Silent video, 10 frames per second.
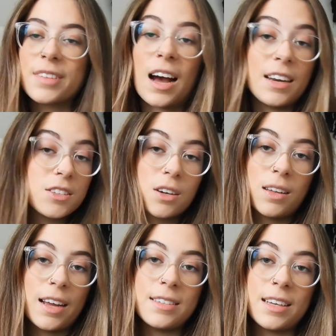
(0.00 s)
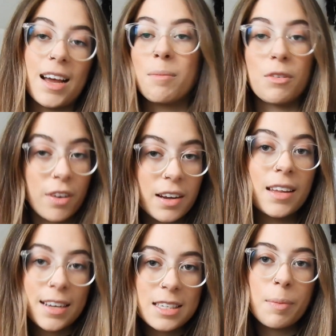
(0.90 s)
I just got lazy. I'm a very
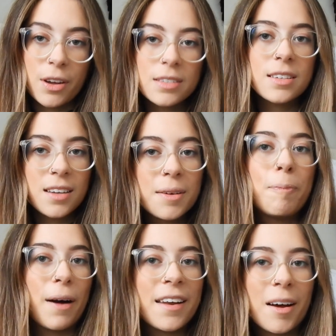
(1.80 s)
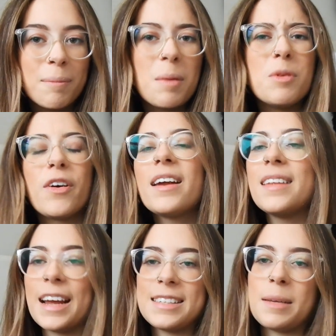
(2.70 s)
lazy person, but um, I'm a very
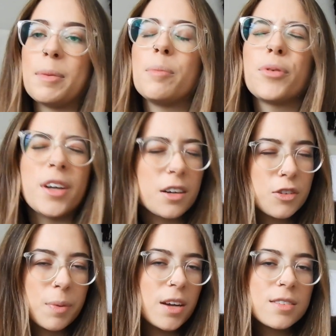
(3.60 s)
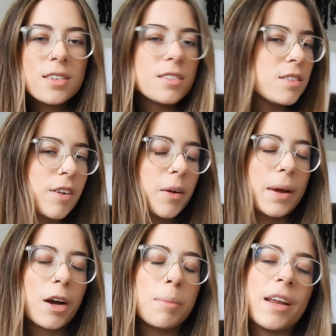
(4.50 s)
lazy but productive person. It's a very
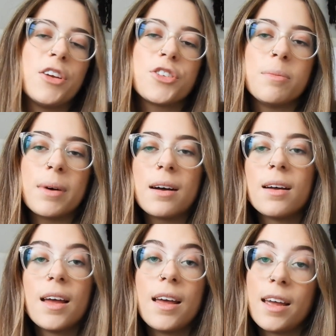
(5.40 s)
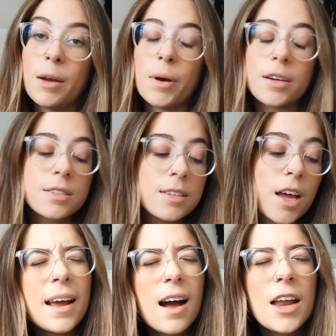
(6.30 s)
weird combination, but it works.
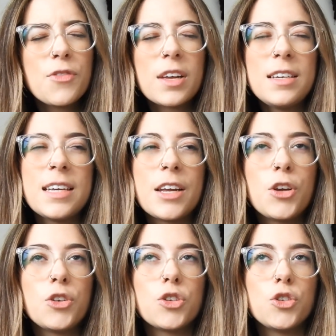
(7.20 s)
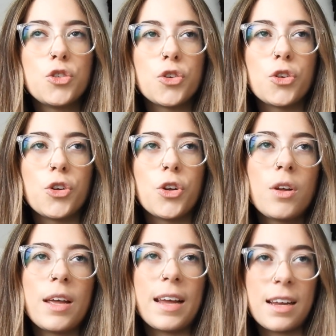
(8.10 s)
But I kind of continue to do
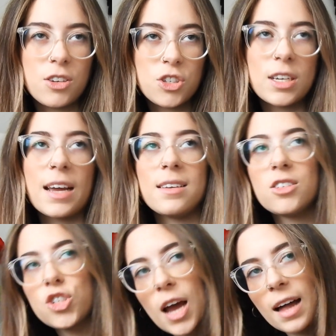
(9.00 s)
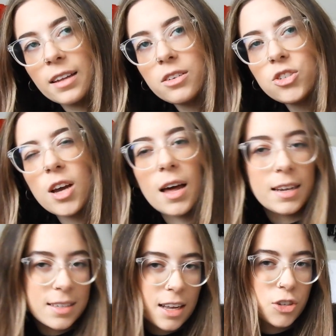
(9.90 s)
each day's challenge
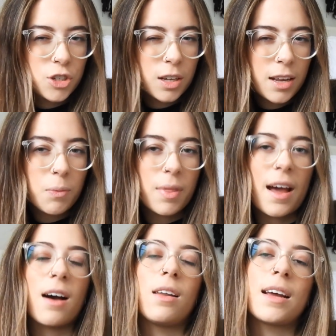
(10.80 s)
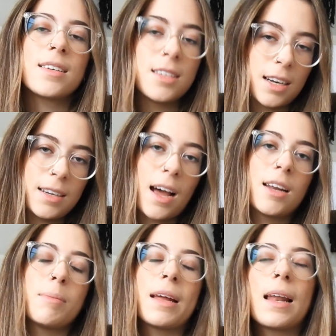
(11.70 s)
unintentionally, without like sitting
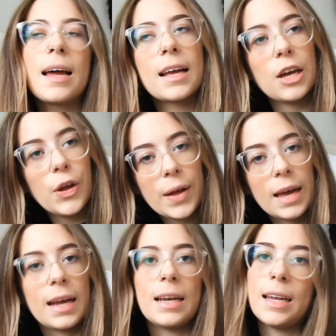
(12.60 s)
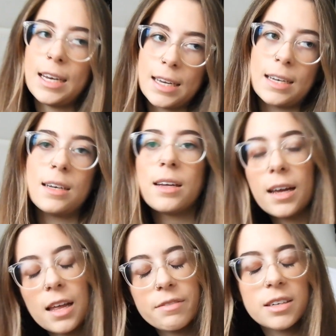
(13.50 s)
down and being like, okay, day ten,
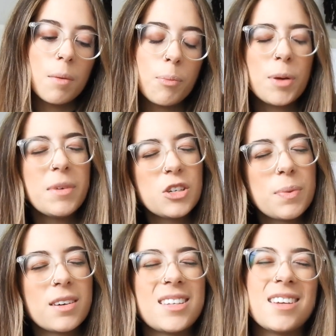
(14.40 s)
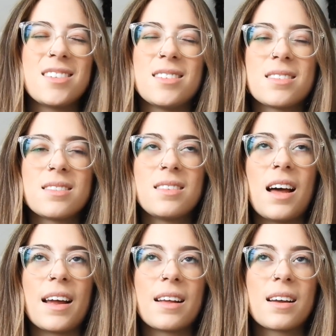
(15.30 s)
day eleven. Pretty much because that's just
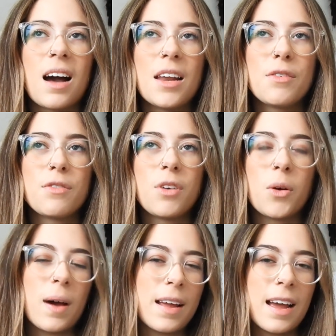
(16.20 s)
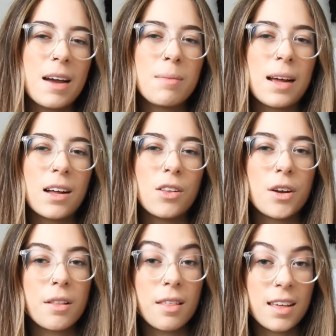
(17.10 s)
like kind of who I am. Like a
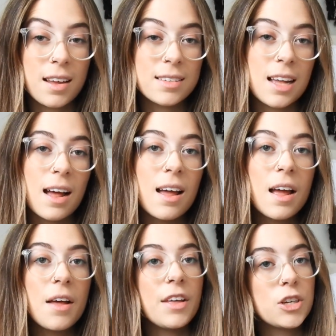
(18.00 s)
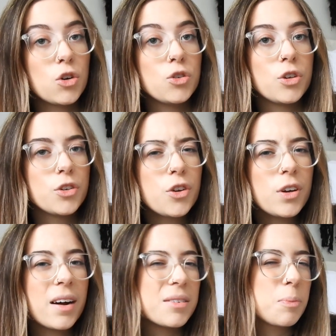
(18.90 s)
lot of the things that they told you to do,
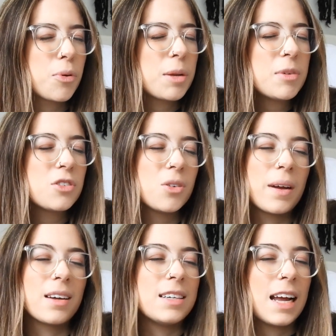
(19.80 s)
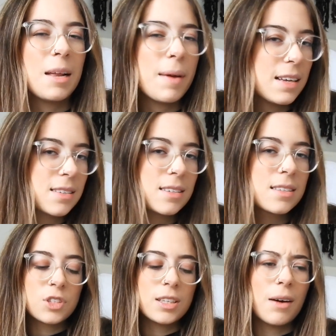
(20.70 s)
I was pretty much doing on a daily basis.
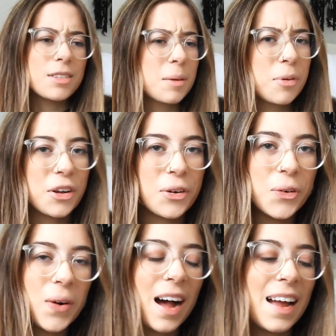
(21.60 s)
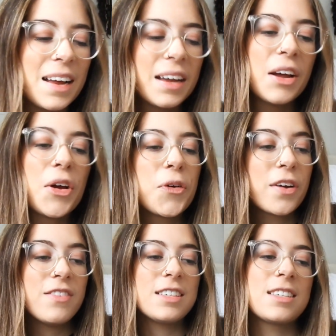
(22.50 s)
So that was like pretty cool. I
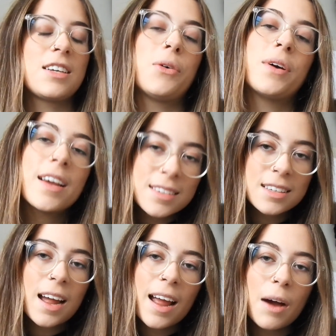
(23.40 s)
revisited it all yesterday.